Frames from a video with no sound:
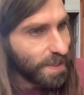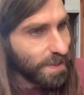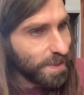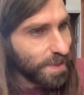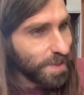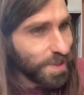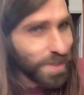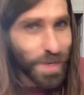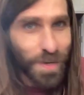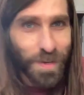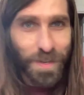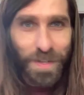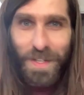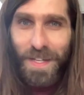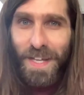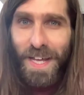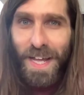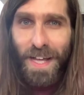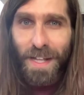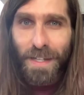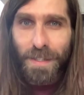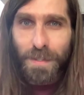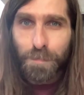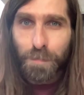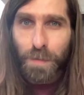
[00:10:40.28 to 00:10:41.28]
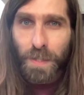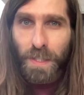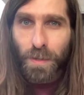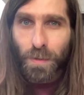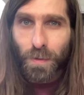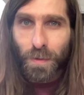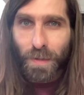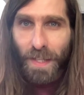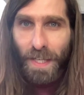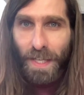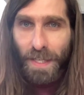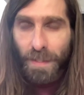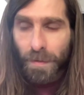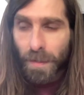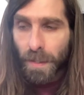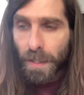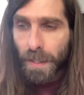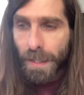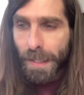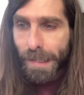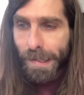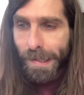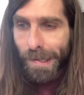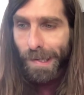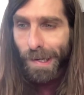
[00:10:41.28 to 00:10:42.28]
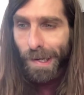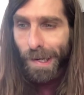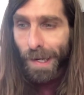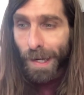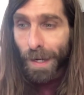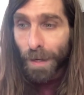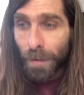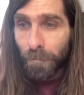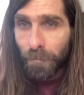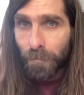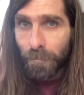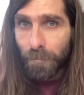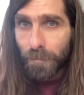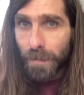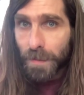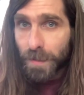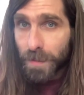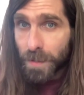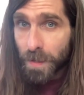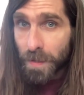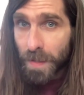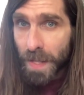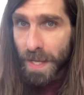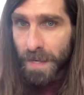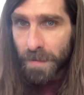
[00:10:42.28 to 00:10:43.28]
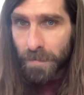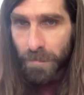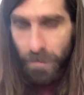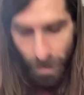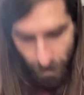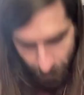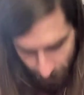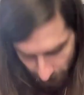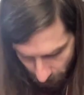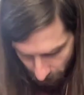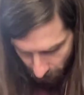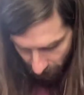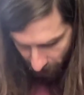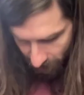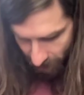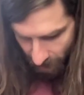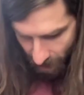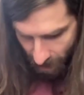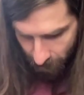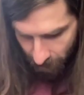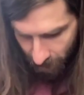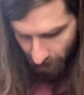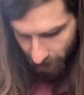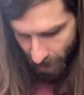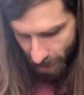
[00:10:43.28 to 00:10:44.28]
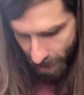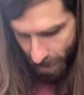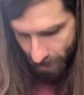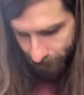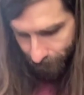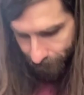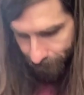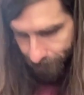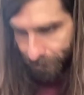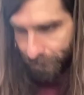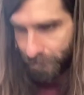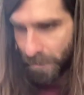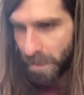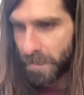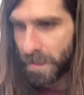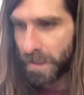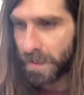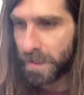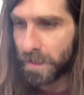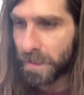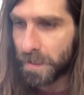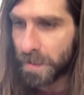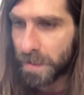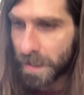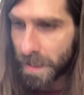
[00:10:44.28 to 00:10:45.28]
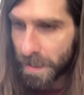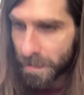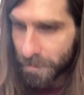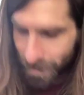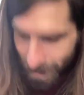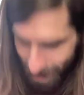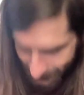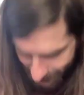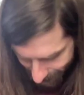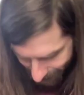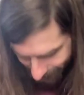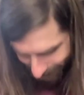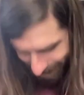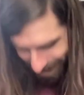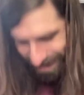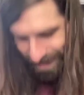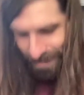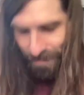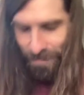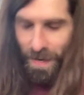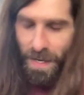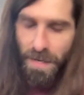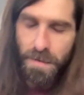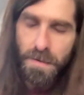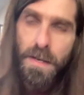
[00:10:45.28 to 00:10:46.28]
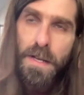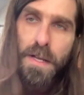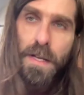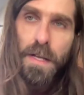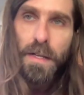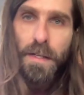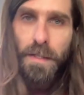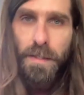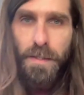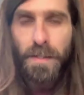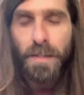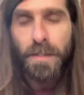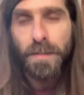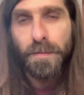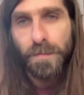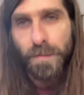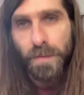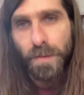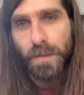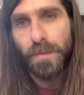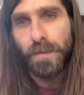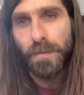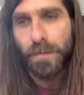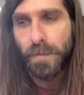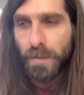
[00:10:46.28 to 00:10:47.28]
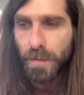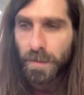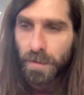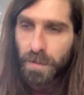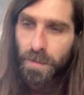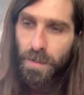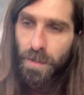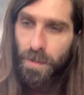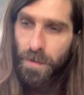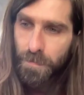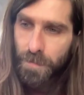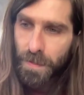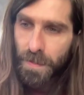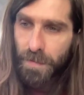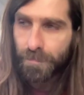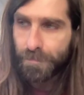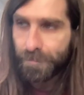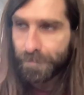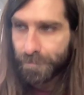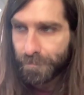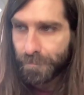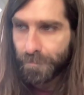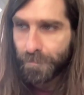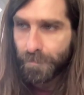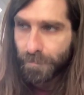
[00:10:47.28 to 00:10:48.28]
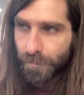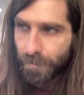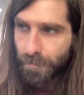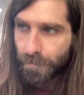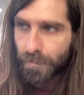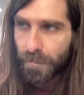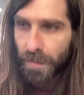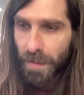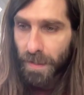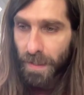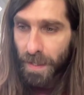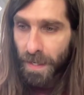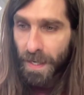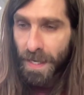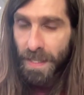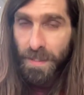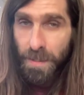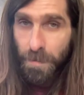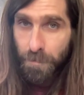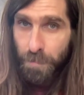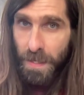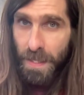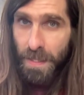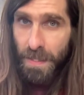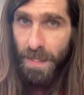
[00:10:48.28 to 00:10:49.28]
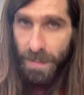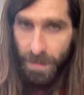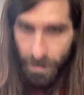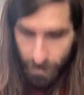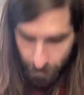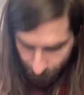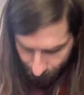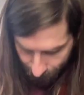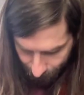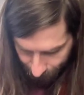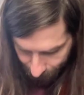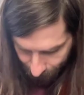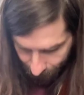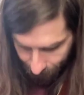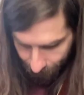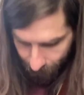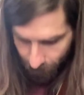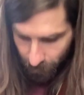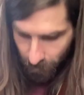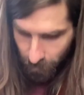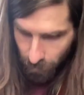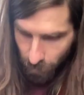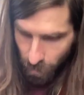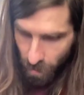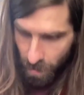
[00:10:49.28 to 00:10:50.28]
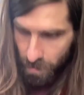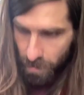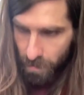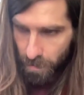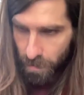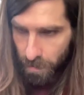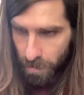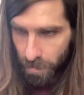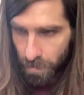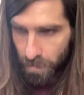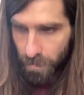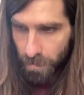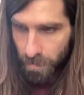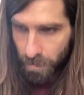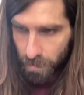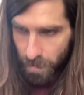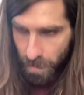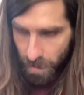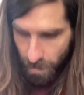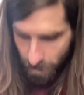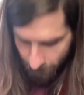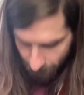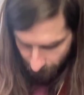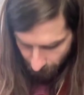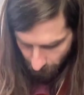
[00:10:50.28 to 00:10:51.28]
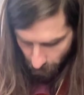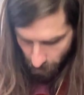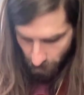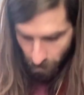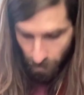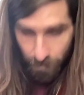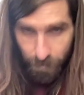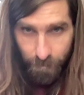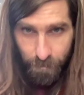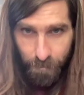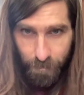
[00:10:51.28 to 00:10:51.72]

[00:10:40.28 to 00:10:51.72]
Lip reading: So yeah, that's a pretty cool thing. So then if you do it in time like that, maybe I'll slow it down, and this is fine. So it ends up being this: 1, 2, 3, 4.